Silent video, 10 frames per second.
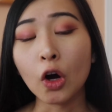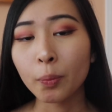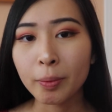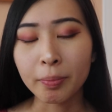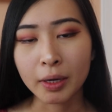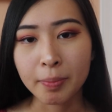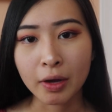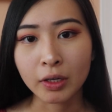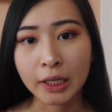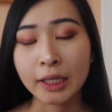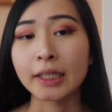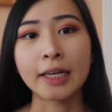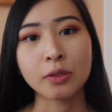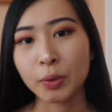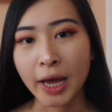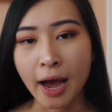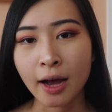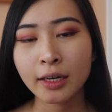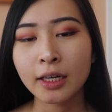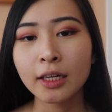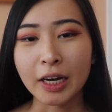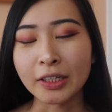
Open Bug Bounty, Yes We Hack.